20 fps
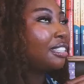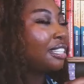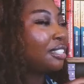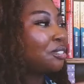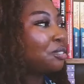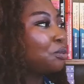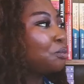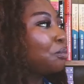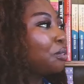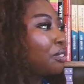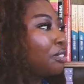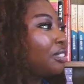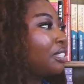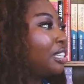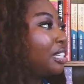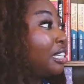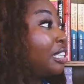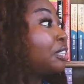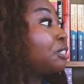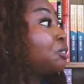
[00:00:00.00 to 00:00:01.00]
that
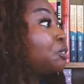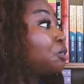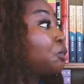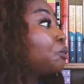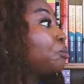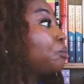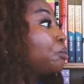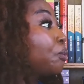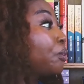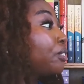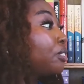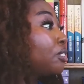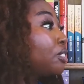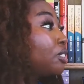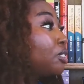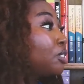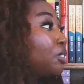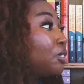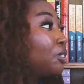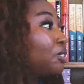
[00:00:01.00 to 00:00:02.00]
stability is so important
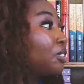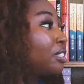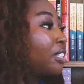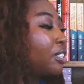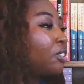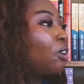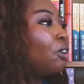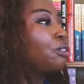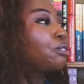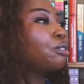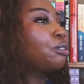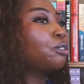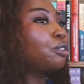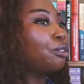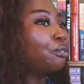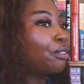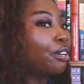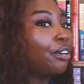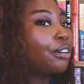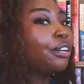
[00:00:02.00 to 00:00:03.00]
to children, and although
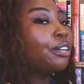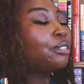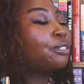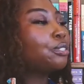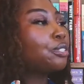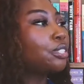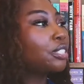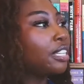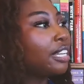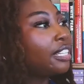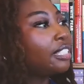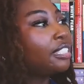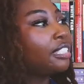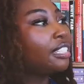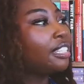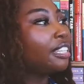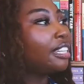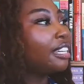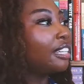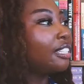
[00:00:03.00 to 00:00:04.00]
you're very
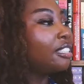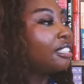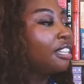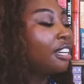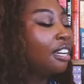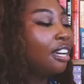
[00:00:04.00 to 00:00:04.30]
understanding and